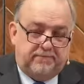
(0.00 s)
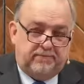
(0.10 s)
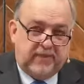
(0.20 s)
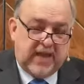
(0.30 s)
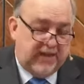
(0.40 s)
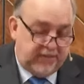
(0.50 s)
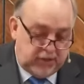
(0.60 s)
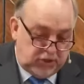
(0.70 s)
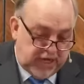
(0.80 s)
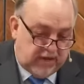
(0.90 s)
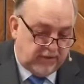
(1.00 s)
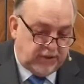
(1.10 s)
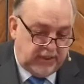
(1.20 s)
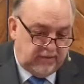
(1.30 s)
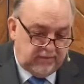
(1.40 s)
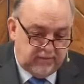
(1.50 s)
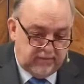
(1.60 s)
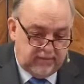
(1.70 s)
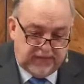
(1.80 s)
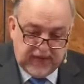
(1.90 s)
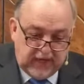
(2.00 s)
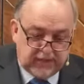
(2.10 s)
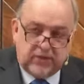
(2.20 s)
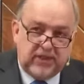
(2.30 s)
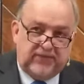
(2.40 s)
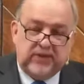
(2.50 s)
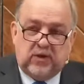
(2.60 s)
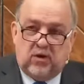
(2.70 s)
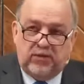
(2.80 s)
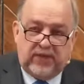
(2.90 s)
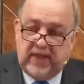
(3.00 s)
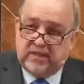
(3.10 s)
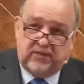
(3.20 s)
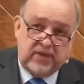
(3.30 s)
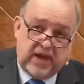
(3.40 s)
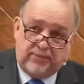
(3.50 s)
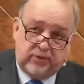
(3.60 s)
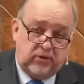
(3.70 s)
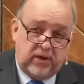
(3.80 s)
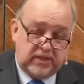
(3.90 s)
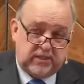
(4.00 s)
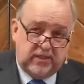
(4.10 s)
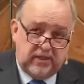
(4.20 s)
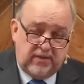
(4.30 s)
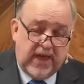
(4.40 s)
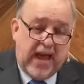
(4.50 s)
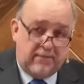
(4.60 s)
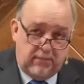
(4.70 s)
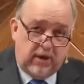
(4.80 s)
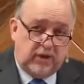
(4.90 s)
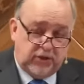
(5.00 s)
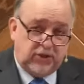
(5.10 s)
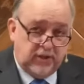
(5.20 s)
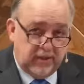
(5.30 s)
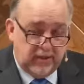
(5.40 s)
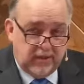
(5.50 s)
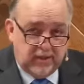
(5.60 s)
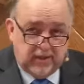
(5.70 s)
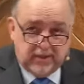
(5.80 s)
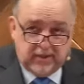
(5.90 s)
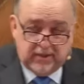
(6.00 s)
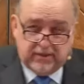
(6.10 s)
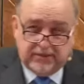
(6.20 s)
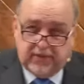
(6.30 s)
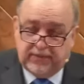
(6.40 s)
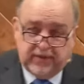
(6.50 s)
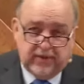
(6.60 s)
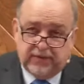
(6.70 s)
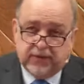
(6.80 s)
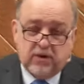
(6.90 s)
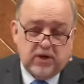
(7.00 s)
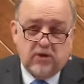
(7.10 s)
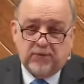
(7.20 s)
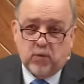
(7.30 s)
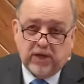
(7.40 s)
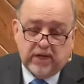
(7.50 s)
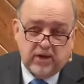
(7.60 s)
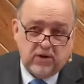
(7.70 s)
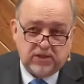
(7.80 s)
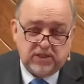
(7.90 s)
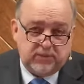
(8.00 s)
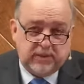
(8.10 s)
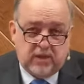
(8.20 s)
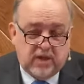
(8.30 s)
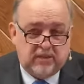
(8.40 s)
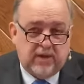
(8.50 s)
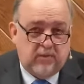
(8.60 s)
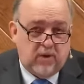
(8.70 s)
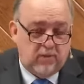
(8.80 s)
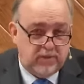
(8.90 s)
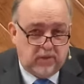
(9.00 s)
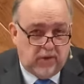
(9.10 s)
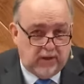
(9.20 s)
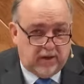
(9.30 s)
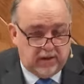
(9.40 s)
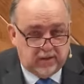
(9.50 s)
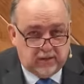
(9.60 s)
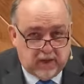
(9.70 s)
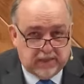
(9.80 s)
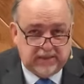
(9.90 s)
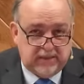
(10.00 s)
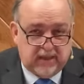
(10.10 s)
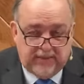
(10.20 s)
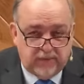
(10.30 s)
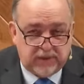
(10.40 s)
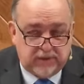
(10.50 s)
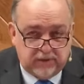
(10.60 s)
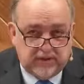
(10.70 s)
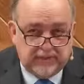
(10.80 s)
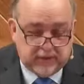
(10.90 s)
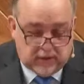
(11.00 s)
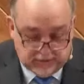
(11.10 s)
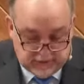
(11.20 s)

life is challenging, things are difficult, things have not progressed that much from the 30 or 40 years since we talked about what was going on in Colossae. Life was still difficult and